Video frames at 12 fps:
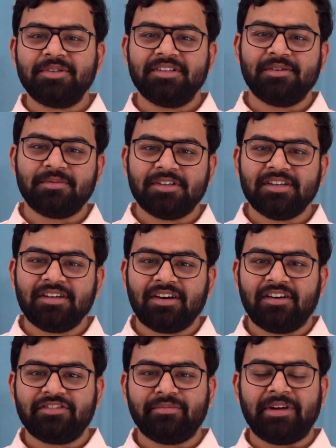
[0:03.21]
to the world
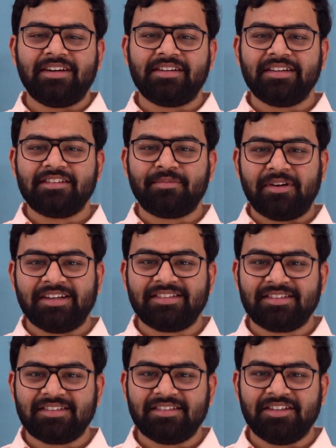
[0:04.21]
of Metrix
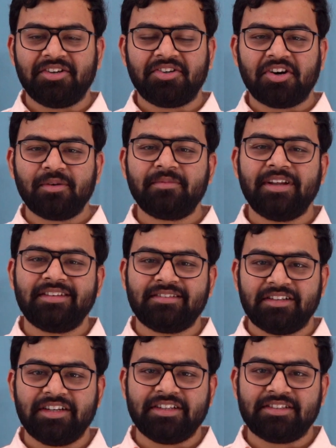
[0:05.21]
Plus, your top
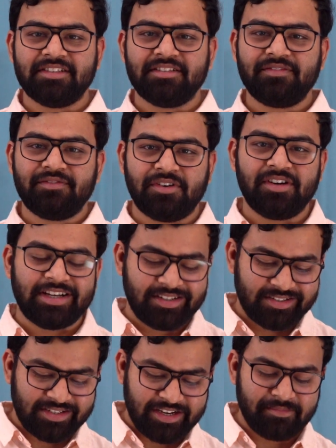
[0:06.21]
destination for
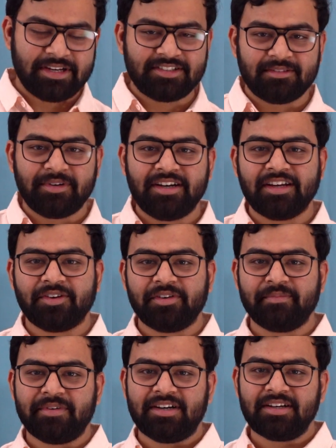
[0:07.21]
test and measurement
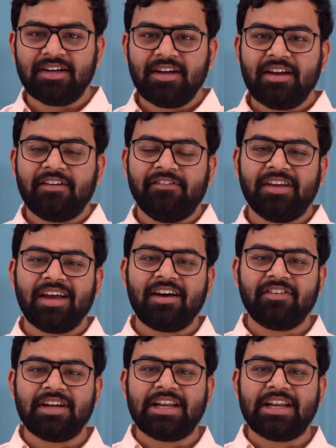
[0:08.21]
equipment. We have an